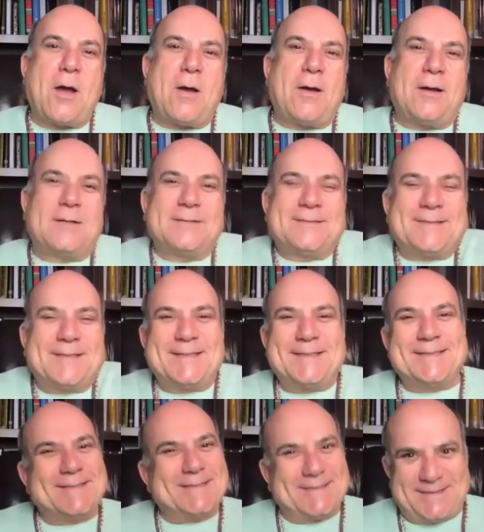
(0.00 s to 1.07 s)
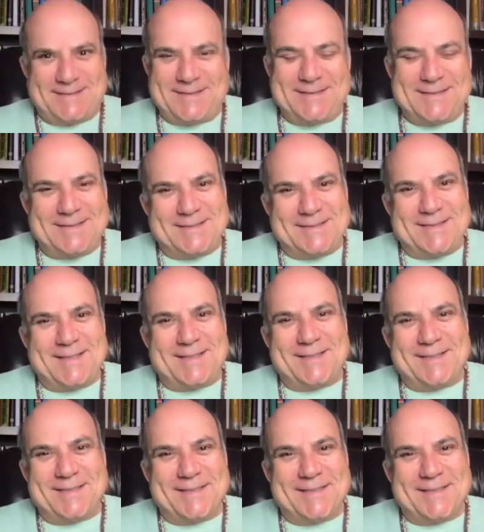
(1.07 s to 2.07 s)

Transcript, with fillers: from the old teachers, you know, the